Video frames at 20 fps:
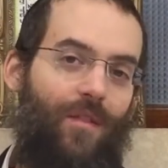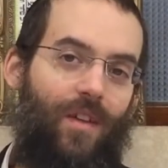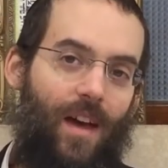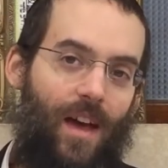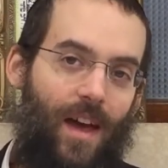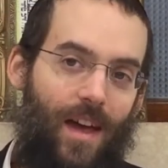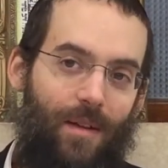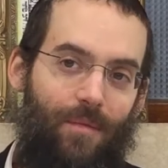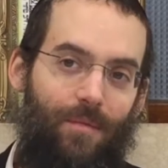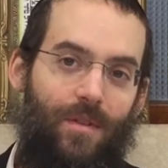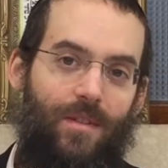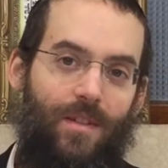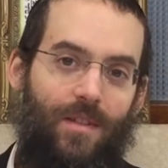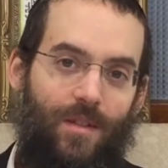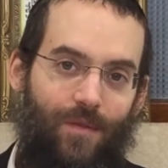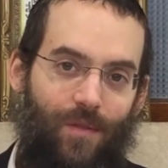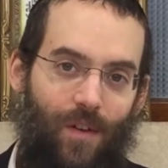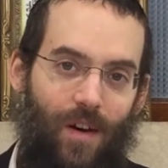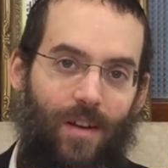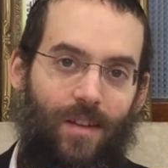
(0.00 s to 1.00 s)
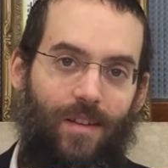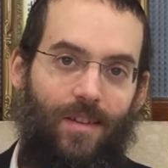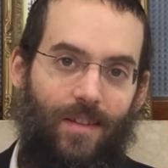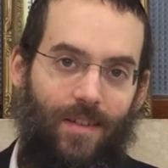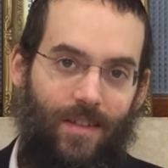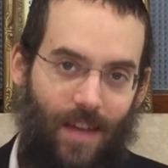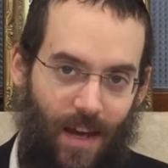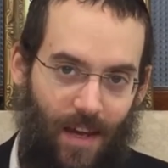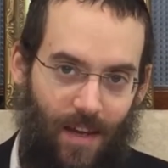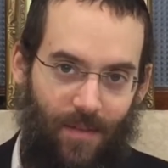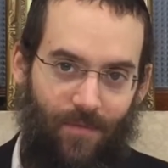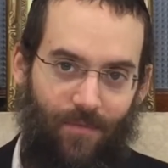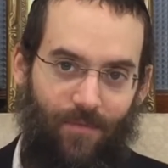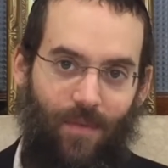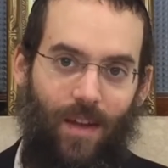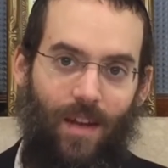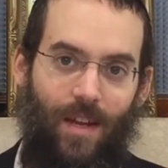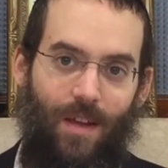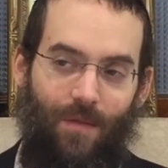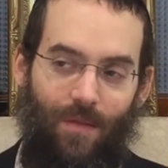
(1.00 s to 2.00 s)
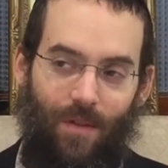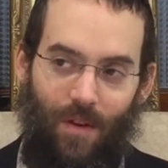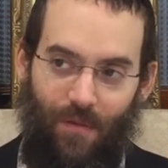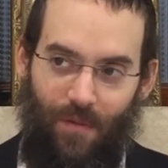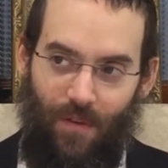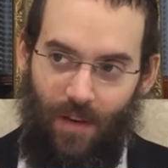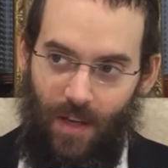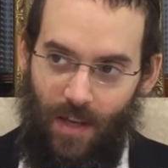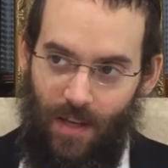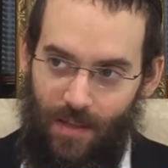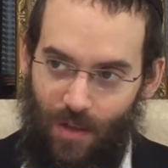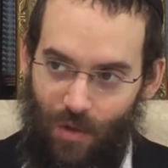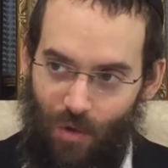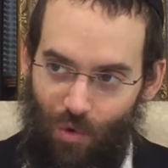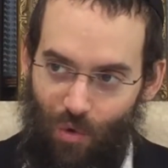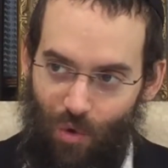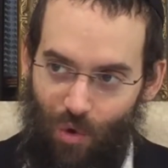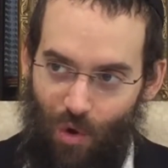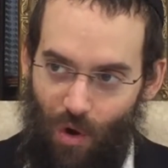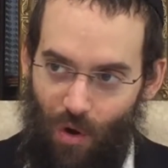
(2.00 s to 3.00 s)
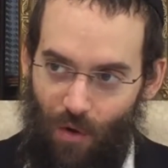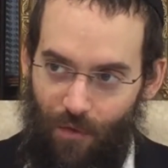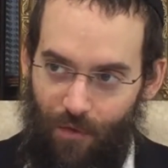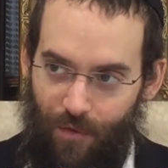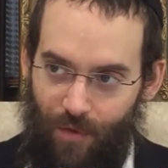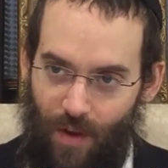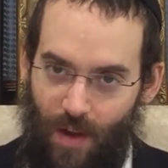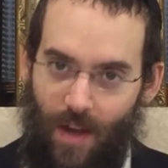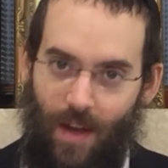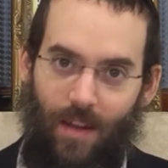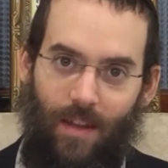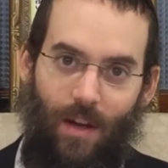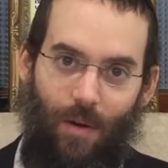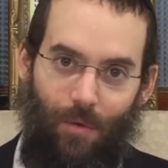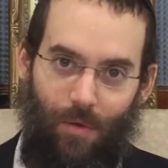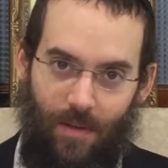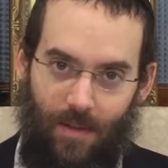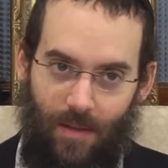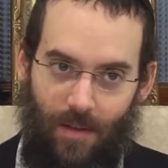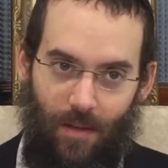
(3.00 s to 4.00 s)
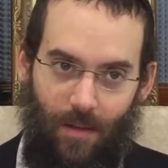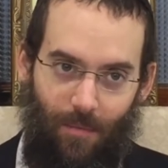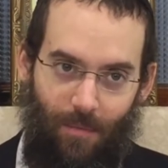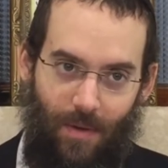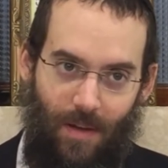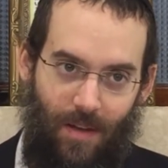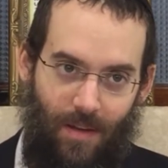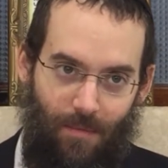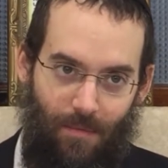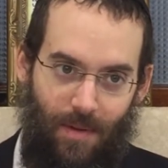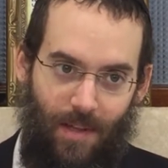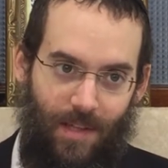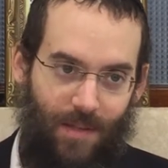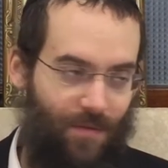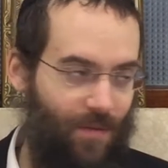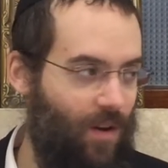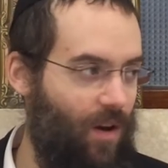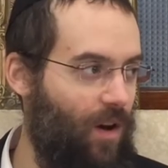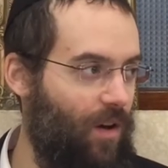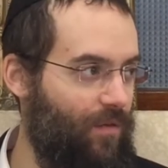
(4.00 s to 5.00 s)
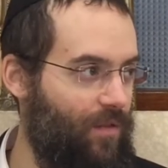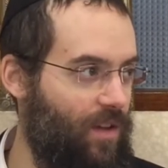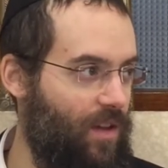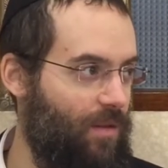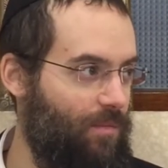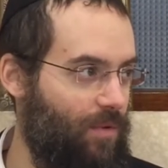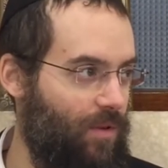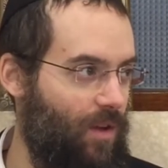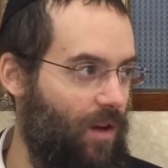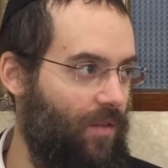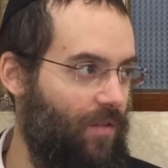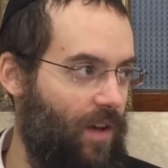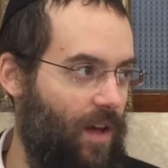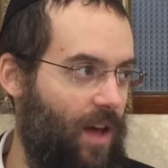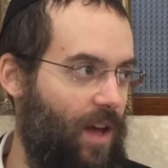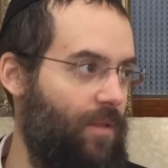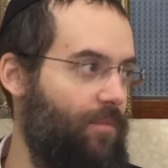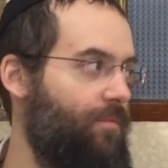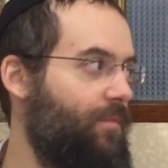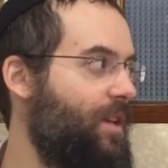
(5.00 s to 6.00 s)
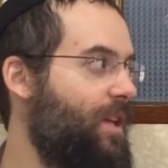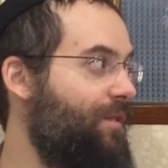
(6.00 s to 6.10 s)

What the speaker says: V'Eim, there's a svara to say that even if it is a new guf, there will still be the mitzvah of Kibbud Av V'Eim.